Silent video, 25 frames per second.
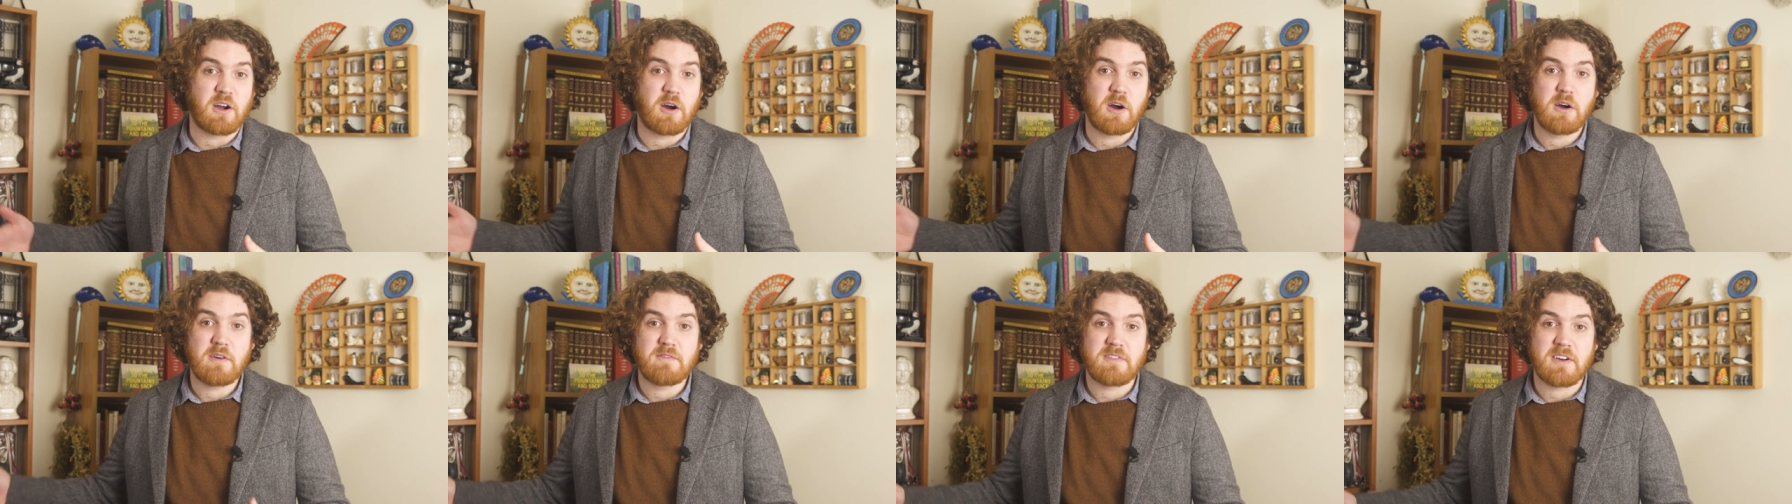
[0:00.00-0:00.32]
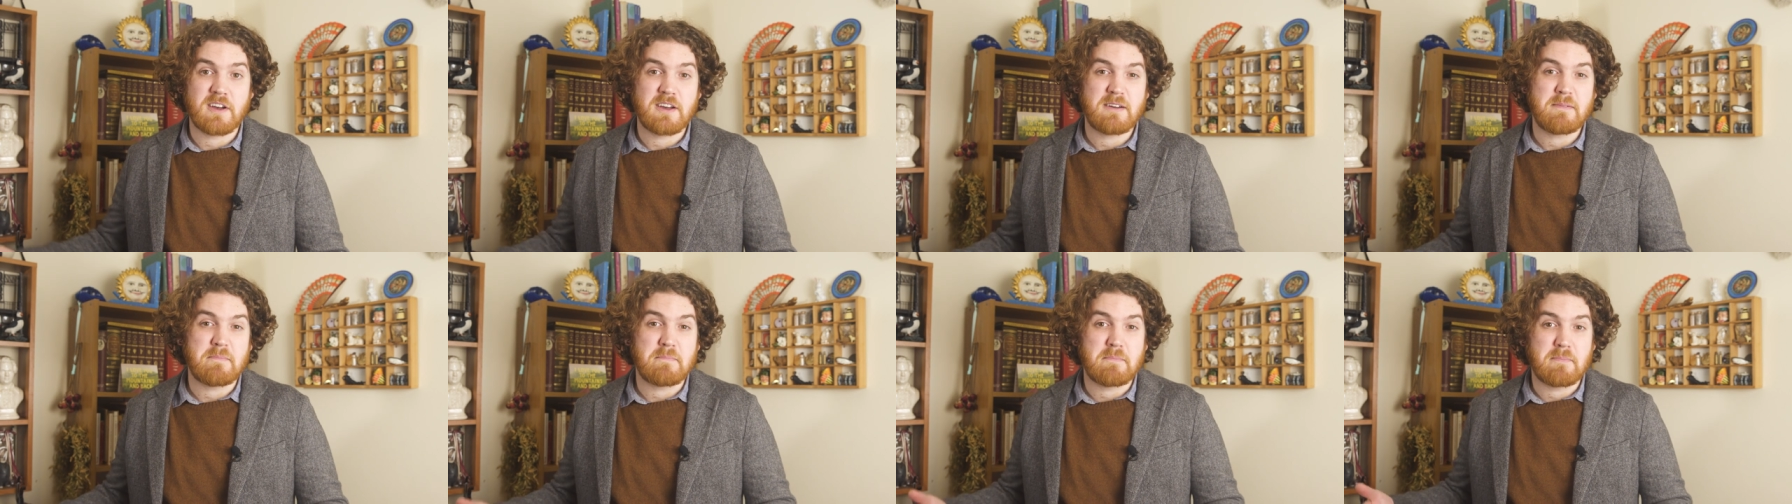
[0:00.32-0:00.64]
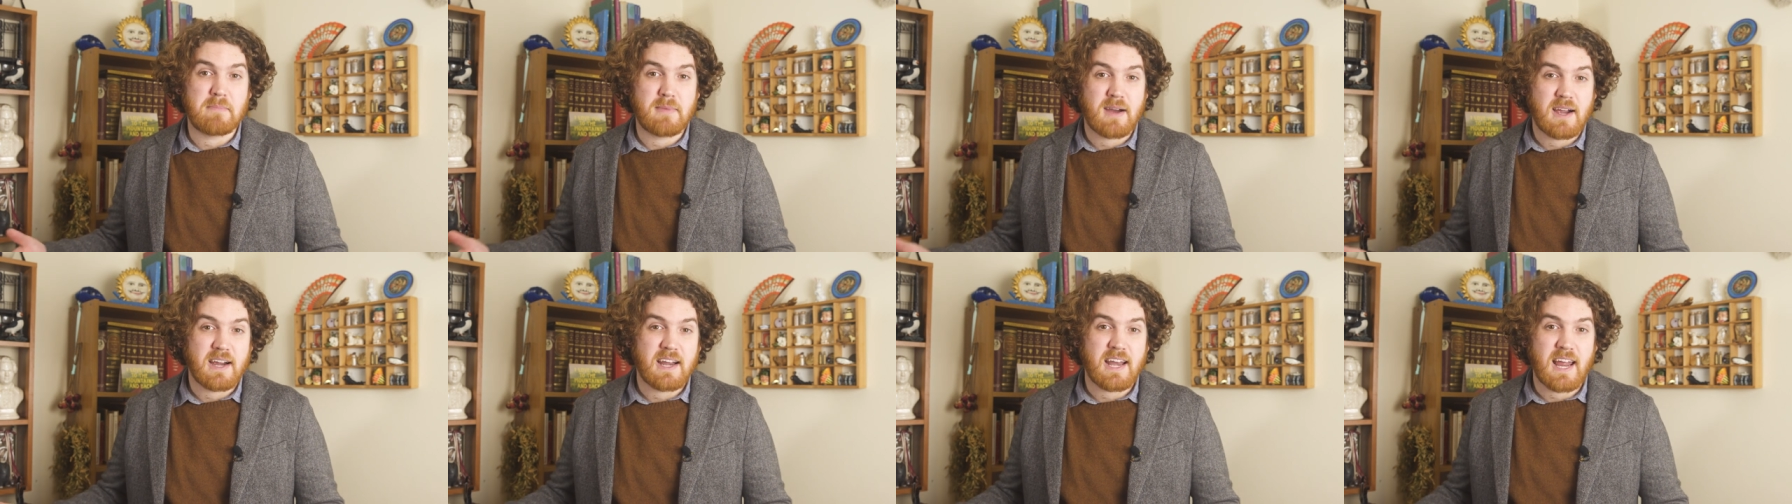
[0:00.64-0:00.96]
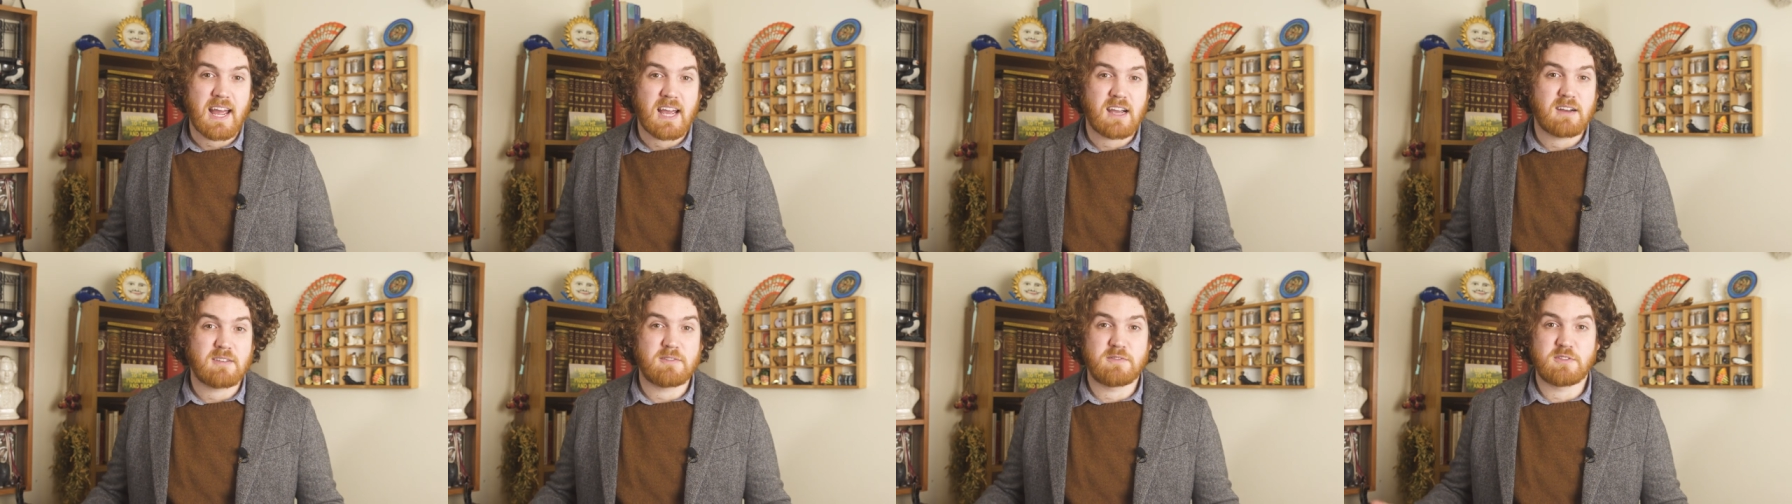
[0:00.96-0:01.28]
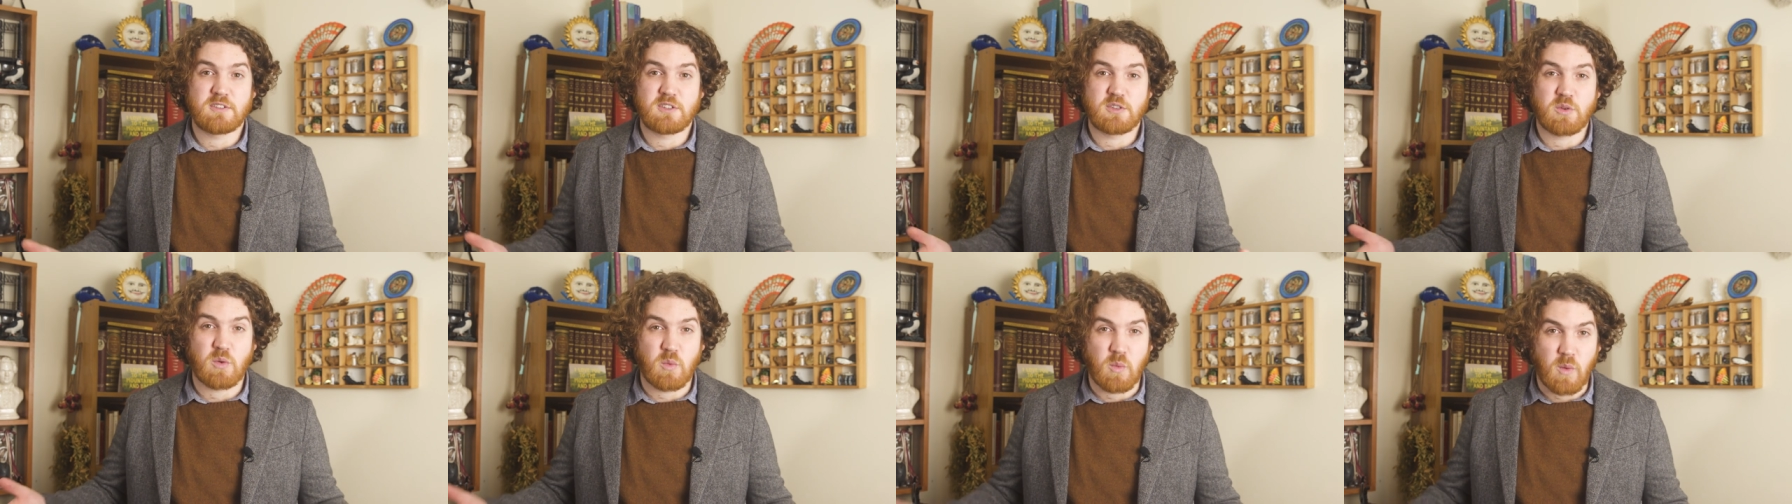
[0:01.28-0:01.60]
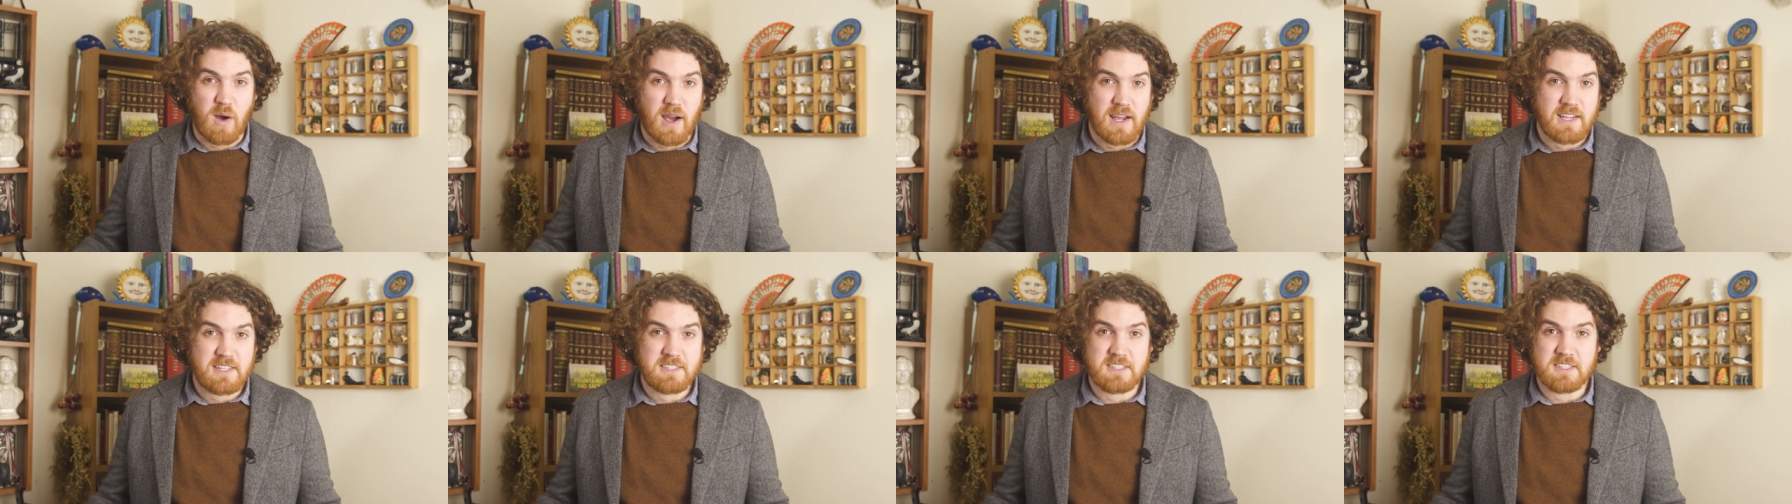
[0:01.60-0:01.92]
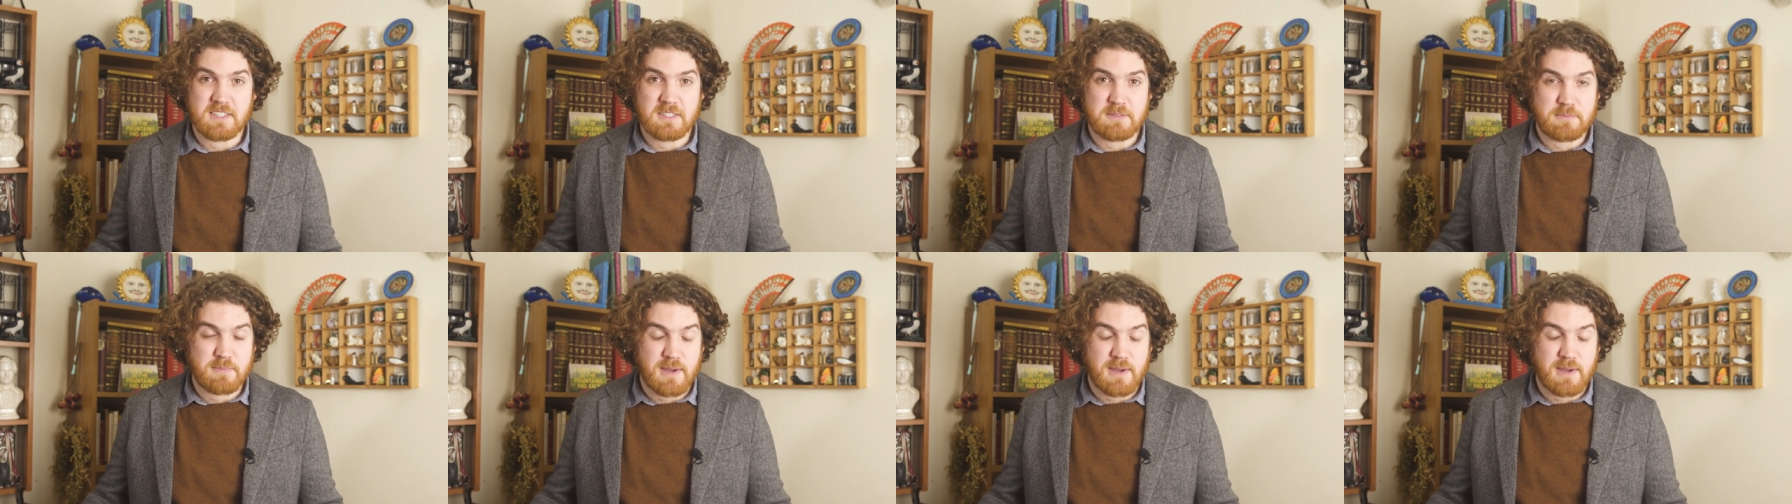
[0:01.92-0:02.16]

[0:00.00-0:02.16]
over might have twice as